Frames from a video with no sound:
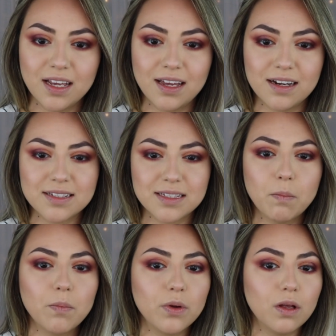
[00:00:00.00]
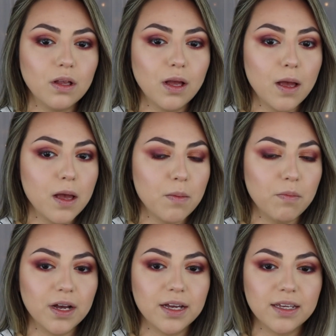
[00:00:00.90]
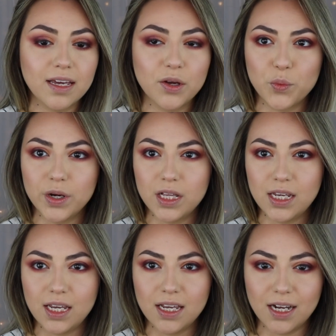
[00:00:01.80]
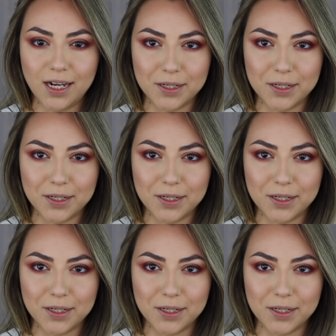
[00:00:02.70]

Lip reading: and simple, but yet really,